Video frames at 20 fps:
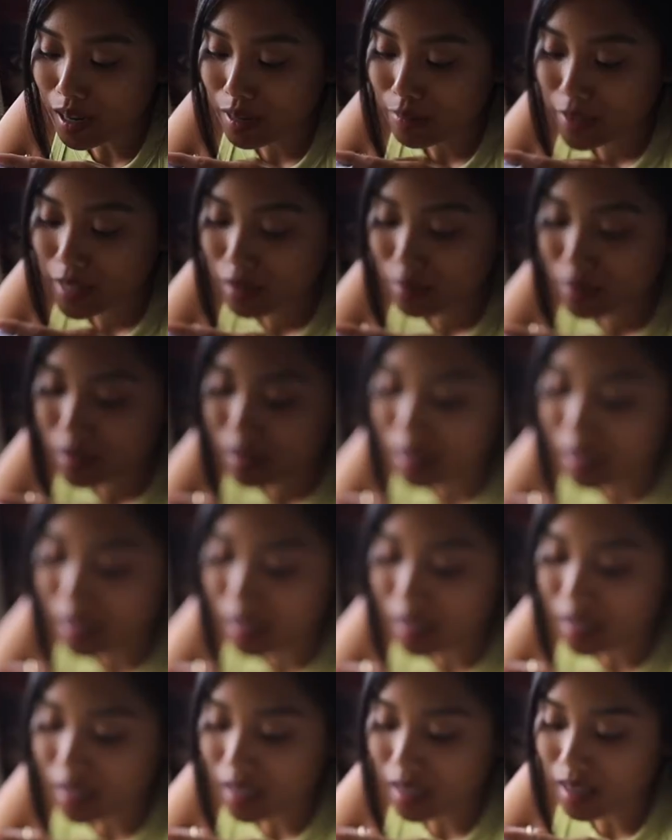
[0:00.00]
I made a
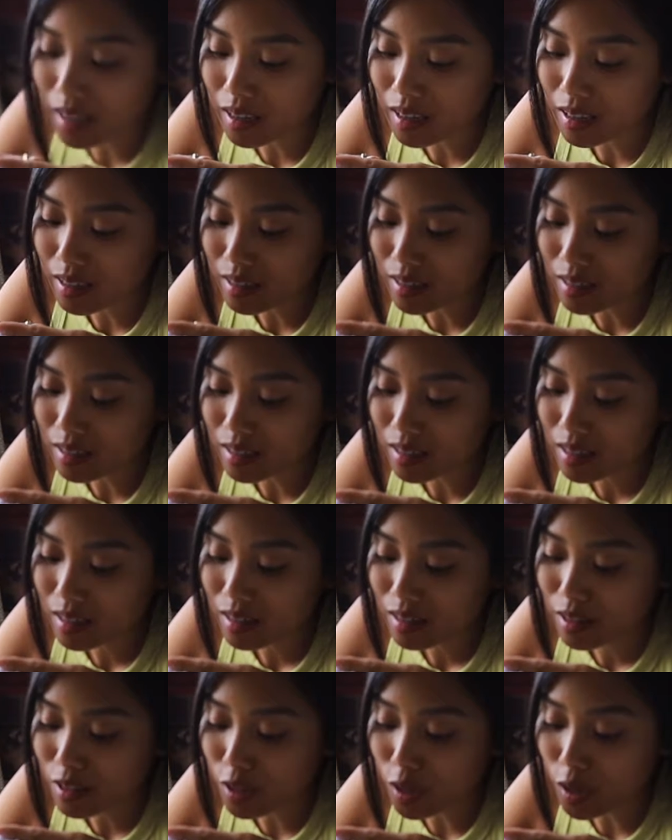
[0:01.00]
mistake and
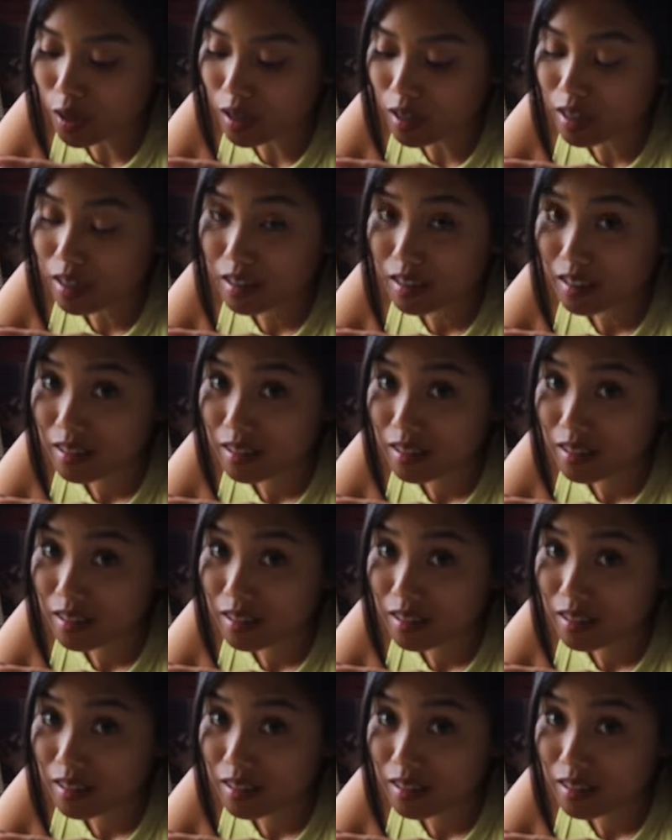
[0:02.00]
thought